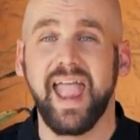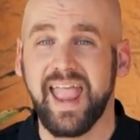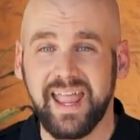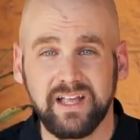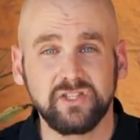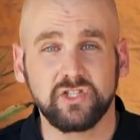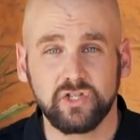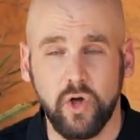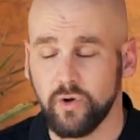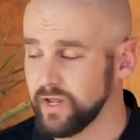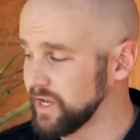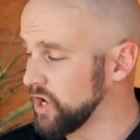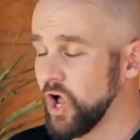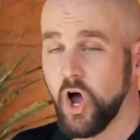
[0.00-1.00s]
and
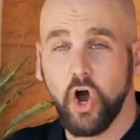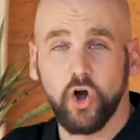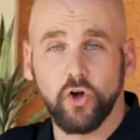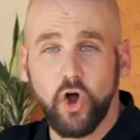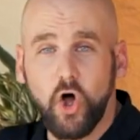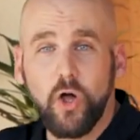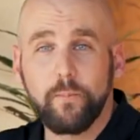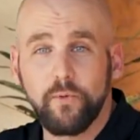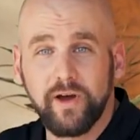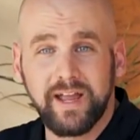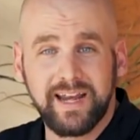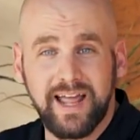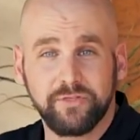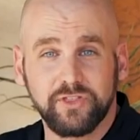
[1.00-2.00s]
Sony are all
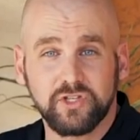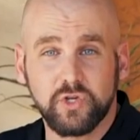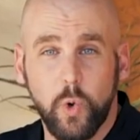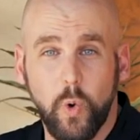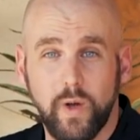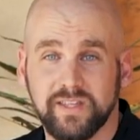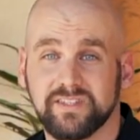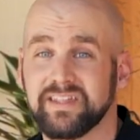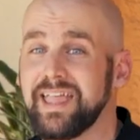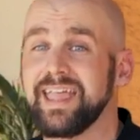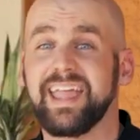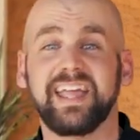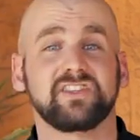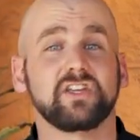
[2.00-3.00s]
bringing out the toys.
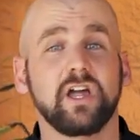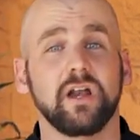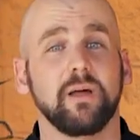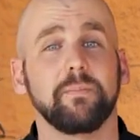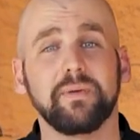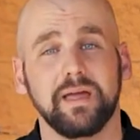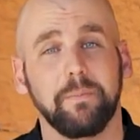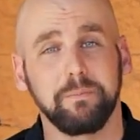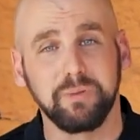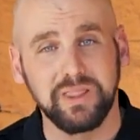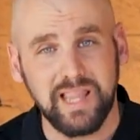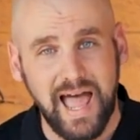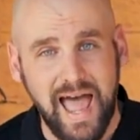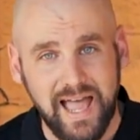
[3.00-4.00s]
It's gonna be a
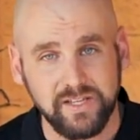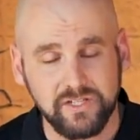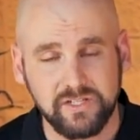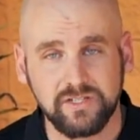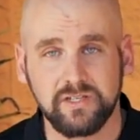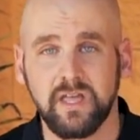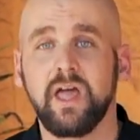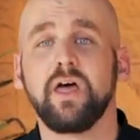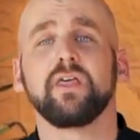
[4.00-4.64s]
blast.